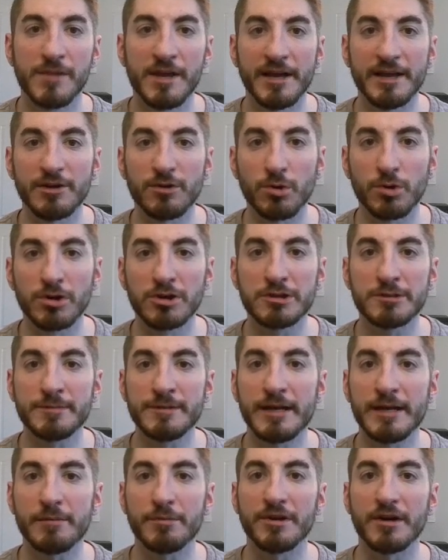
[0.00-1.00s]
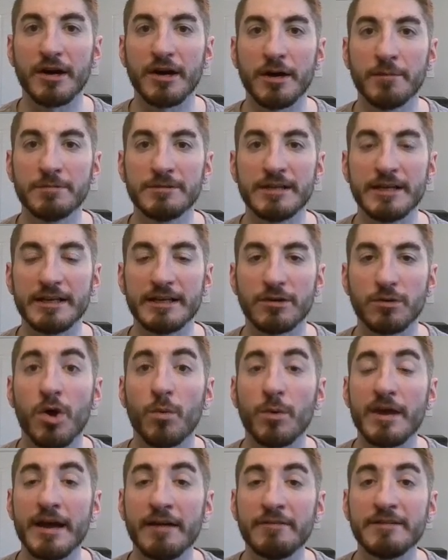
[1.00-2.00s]
in order to be able to update it,
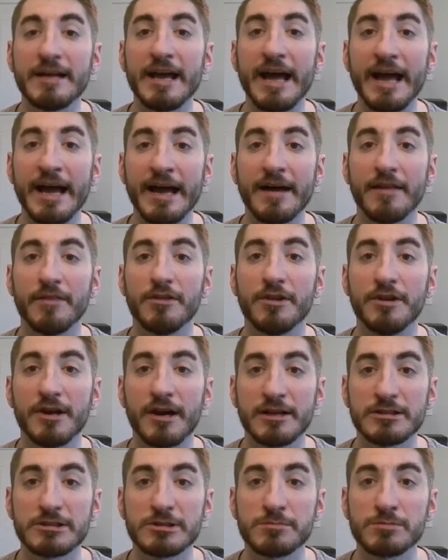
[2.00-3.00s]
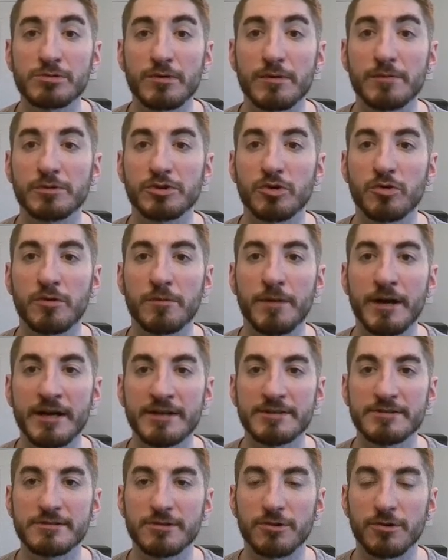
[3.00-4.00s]
we have to add the non-subscription
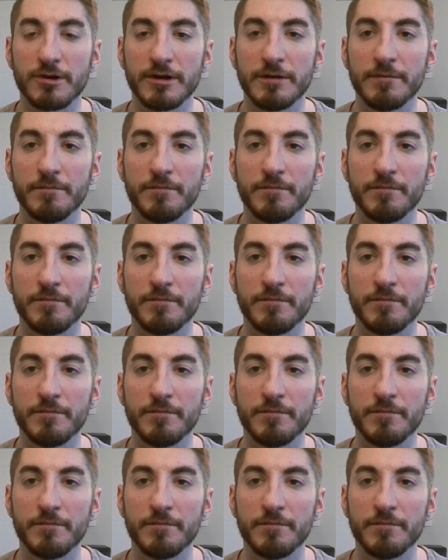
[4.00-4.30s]
repository.